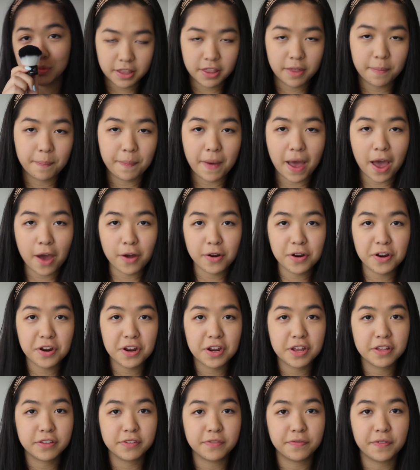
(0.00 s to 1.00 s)
The powder
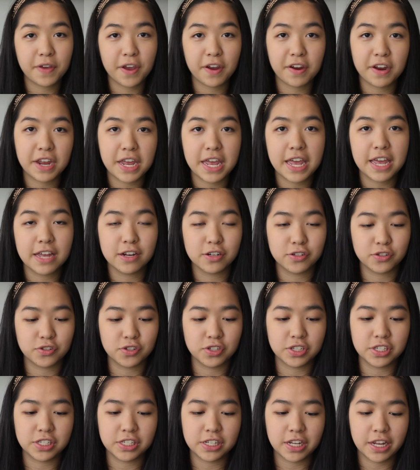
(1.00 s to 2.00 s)
is very
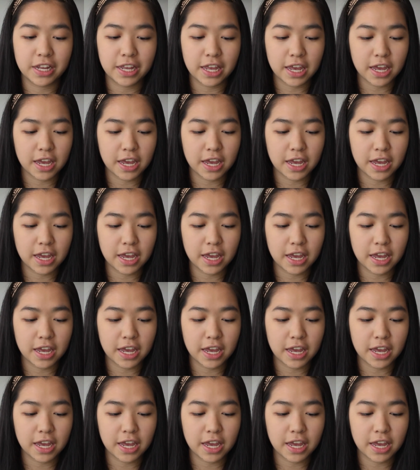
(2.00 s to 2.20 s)
interesting.